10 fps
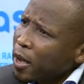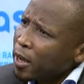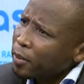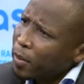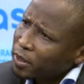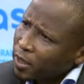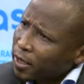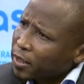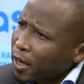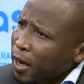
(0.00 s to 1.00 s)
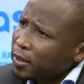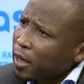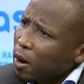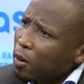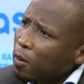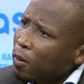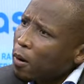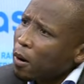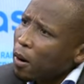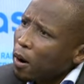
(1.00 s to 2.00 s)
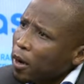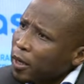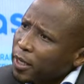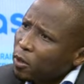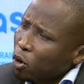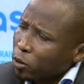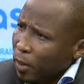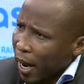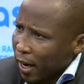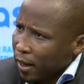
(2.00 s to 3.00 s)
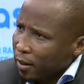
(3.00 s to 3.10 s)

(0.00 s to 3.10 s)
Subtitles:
He must then tell us how he got back.